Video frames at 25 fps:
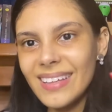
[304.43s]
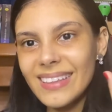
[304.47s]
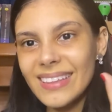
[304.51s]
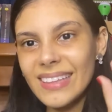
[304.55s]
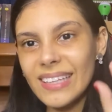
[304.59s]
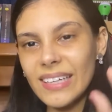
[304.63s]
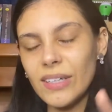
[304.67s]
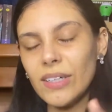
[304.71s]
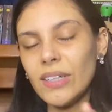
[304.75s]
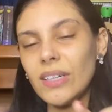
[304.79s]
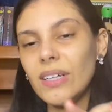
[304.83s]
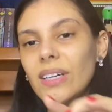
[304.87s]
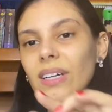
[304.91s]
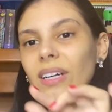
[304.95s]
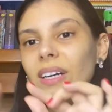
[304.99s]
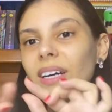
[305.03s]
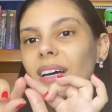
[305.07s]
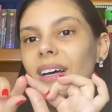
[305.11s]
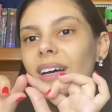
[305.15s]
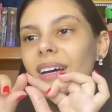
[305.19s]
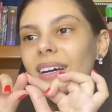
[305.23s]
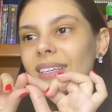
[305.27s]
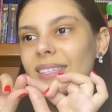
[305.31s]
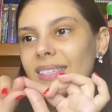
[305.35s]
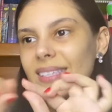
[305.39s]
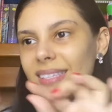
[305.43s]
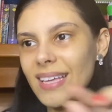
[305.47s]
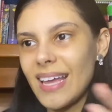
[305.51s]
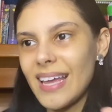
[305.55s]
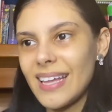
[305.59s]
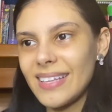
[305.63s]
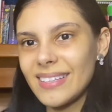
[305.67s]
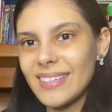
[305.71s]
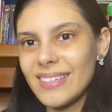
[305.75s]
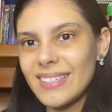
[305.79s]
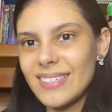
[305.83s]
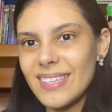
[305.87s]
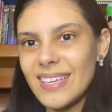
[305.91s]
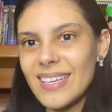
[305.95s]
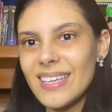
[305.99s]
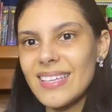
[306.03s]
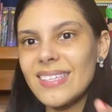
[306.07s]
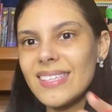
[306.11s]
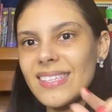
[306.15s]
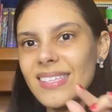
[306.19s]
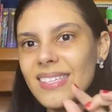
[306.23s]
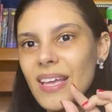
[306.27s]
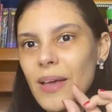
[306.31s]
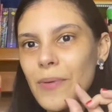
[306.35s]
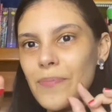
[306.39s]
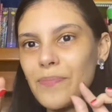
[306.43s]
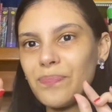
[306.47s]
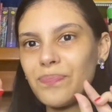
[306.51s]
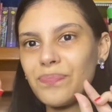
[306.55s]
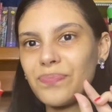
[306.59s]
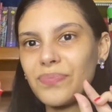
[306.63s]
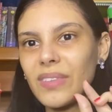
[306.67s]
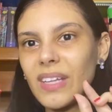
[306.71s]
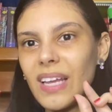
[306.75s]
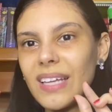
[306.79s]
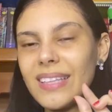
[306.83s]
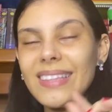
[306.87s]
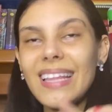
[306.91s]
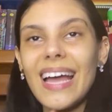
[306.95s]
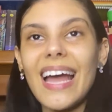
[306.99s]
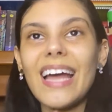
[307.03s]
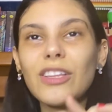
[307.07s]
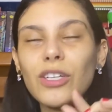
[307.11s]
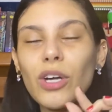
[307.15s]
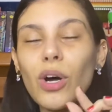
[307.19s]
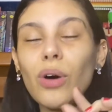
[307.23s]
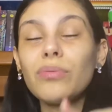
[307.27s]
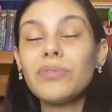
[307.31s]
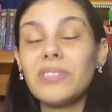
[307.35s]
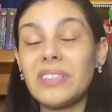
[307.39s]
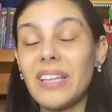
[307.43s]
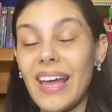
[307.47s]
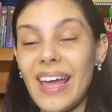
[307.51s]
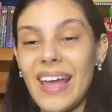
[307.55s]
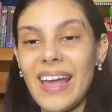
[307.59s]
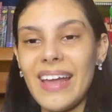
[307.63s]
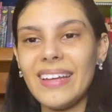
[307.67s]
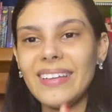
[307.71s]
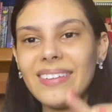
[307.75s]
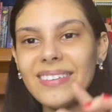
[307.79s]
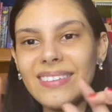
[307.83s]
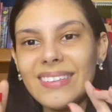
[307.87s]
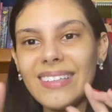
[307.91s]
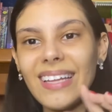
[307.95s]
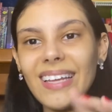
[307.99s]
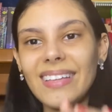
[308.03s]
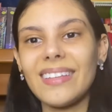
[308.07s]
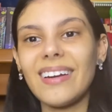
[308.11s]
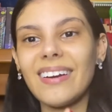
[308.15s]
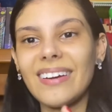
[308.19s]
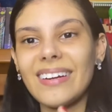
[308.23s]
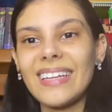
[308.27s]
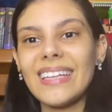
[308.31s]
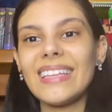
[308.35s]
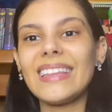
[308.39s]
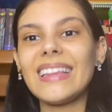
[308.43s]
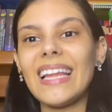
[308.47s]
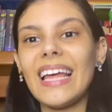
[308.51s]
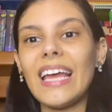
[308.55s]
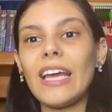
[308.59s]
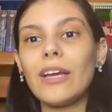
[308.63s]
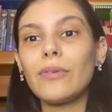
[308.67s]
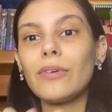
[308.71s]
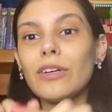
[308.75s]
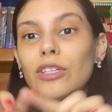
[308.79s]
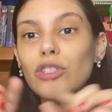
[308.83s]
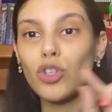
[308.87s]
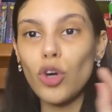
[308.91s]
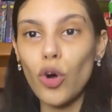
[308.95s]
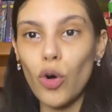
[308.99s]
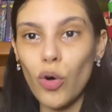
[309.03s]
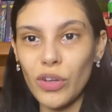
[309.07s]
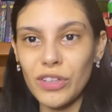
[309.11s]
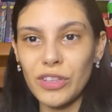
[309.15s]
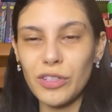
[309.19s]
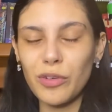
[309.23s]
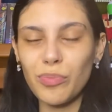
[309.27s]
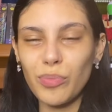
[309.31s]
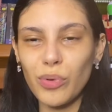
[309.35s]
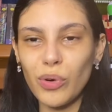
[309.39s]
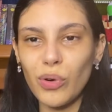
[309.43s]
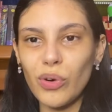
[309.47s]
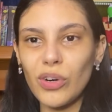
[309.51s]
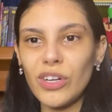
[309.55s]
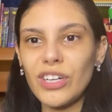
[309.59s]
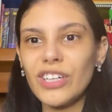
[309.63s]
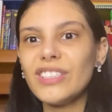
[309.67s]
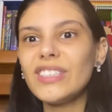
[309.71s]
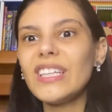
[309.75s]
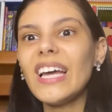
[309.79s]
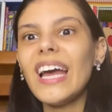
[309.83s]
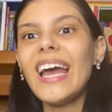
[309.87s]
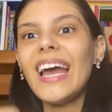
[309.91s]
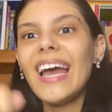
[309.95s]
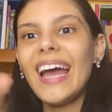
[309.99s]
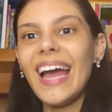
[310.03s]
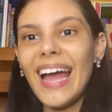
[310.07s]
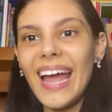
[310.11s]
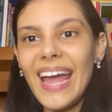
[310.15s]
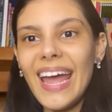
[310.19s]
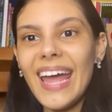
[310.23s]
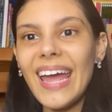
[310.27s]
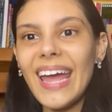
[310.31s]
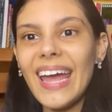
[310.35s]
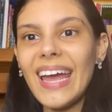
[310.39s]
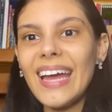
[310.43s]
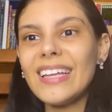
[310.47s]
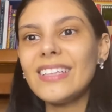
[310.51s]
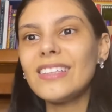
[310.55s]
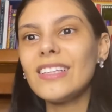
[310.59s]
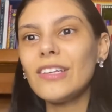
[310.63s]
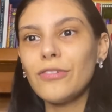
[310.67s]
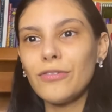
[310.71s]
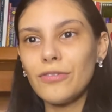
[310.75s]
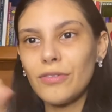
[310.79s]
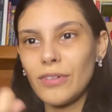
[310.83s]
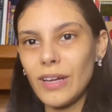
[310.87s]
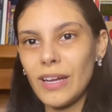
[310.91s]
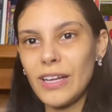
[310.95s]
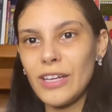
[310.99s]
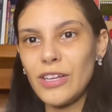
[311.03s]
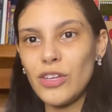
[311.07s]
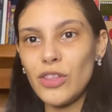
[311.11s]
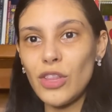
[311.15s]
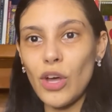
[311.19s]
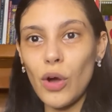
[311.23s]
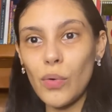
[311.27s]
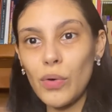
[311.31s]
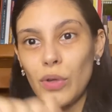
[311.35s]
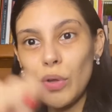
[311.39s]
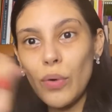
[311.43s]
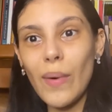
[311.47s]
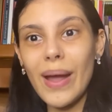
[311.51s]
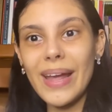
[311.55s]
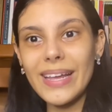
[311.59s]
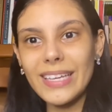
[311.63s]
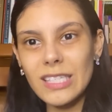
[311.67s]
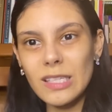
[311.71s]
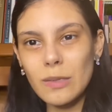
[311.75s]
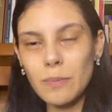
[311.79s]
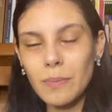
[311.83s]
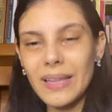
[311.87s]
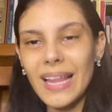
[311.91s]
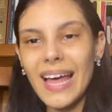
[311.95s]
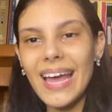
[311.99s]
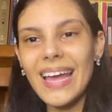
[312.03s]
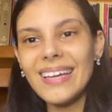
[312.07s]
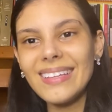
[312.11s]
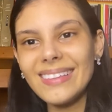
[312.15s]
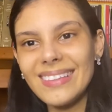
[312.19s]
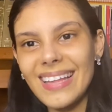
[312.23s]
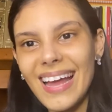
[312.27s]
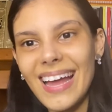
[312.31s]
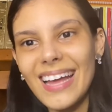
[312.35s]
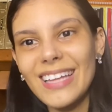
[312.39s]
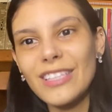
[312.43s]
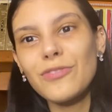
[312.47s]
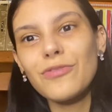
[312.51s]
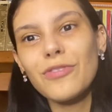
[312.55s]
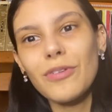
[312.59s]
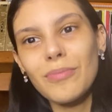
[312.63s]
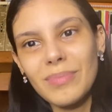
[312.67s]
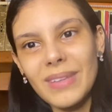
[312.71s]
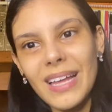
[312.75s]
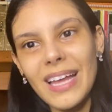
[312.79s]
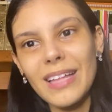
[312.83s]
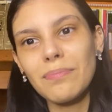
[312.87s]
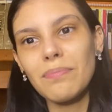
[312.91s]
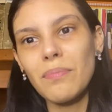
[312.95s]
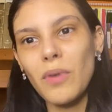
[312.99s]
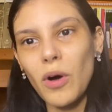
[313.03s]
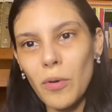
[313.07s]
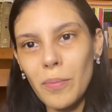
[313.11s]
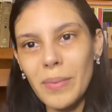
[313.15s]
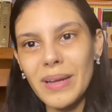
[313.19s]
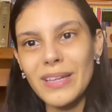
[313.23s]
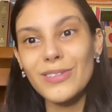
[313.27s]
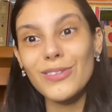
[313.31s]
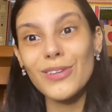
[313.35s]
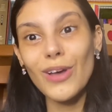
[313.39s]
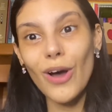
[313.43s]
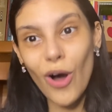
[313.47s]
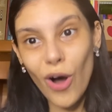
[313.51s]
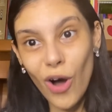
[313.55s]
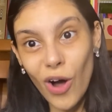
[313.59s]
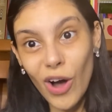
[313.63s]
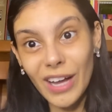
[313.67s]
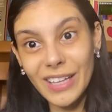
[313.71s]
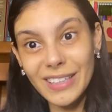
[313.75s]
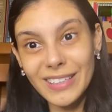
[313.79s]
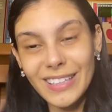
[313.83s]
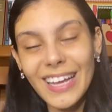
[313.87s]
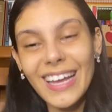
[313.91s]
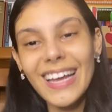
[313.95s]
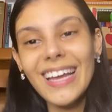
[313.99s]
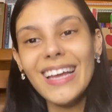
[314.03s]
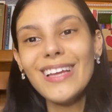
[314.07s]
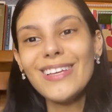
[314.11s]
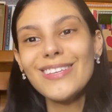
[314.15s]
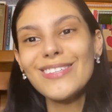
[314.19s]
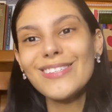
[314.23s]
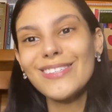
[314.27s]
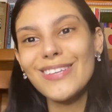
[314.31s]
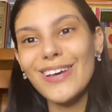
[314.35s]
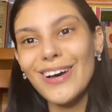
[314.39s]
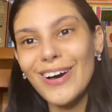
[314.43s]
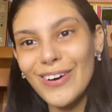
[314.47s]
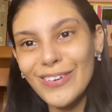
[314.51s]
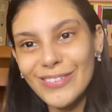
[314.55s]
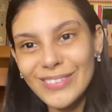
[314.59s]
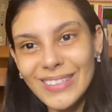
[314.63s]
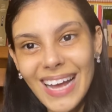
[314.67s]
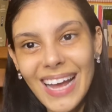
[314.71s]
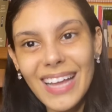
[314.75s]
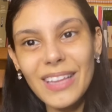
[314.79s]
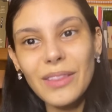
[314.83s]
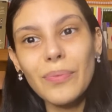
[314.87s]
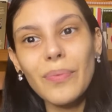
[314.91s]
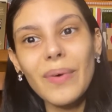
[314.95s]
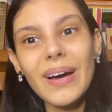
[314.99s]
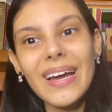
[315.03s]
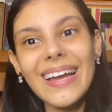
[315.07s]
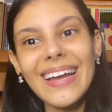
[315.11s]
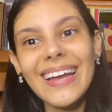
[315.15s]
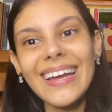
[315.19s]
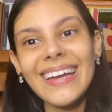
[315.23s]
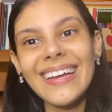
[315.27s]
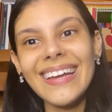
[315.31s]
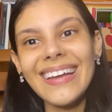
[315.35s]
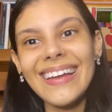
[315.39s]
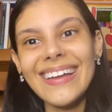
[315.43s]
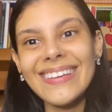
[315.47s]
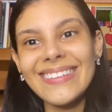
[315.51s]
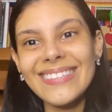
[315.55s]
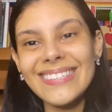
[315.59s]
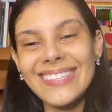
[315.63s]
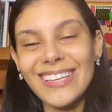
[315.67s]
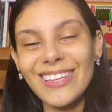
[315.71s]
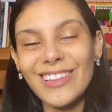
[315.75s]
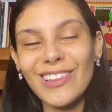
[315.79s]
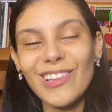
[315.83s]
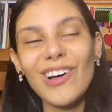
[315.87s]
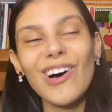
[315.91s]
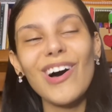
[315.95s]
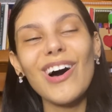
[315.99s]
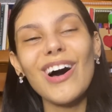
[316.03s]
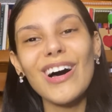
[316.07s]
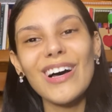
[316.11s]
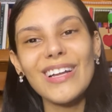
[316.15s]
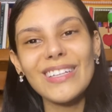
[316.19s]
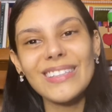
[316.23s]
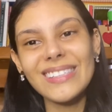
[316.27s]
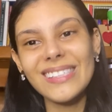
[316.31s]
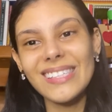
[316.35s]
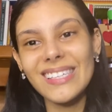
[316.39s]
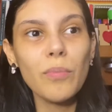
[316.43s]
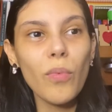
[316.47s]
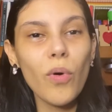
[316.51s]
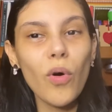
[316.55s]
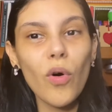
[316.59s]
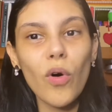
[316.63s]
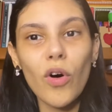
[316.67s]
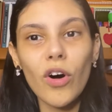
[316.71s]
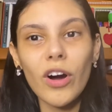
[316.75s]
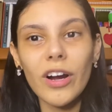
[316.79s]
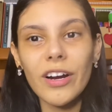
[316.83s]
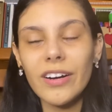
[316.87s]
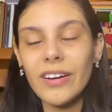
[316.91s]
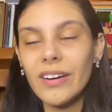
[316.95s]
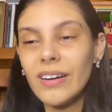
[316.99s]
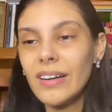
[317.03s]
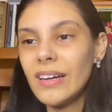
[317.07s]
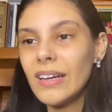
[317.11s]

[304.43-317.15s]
the sentences that contain the target language on the board, and you explain that from that moment on. So that way is a lot more